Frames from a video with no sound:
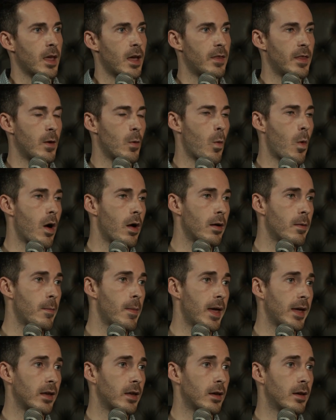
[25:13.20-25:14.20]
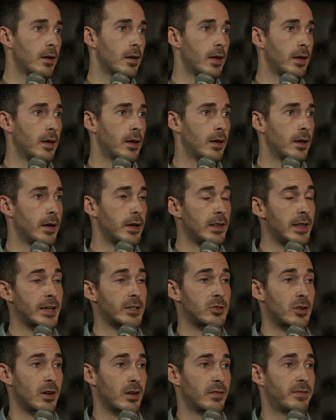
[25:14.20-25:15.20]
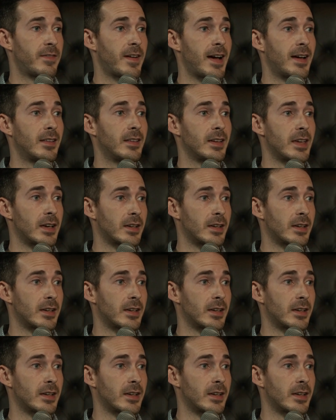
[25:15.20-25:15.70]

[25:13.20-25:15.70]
and they want to make electronic filing